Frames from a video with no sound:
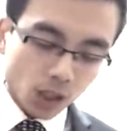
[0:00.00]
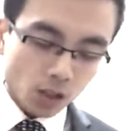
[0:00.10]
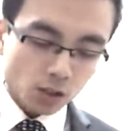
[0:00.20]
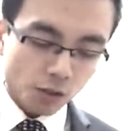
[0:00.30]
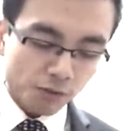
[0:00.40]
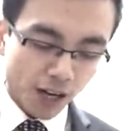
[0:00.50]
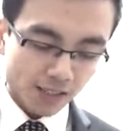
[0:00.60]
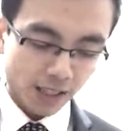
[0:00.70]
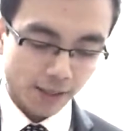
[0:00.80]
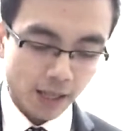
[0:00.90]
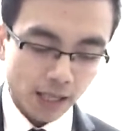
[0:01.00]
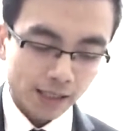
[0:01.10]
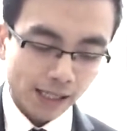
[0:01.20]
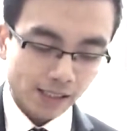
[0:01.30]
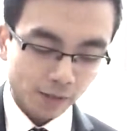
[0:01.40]
So firstly,
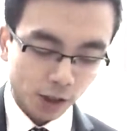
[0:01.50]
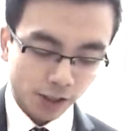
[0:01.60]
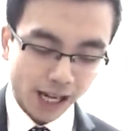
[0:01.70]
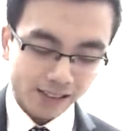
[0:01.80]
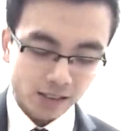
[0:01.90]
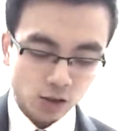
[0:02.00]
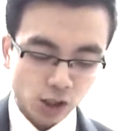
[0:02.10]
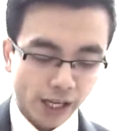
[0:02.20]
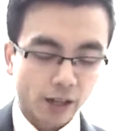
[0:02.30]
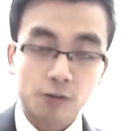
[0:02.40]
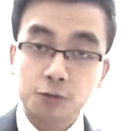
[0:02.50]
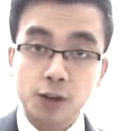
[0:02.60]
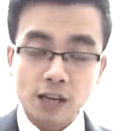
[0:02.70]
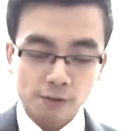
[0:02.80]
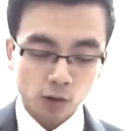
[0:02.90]
let's have a look at the check
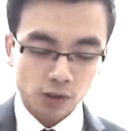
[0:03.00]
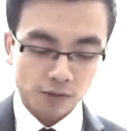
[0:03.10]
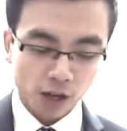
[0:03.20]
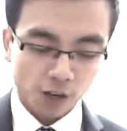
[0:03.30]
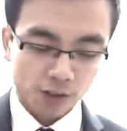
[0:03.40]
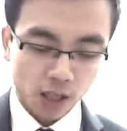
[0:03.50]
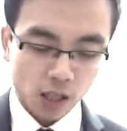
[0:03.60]
345.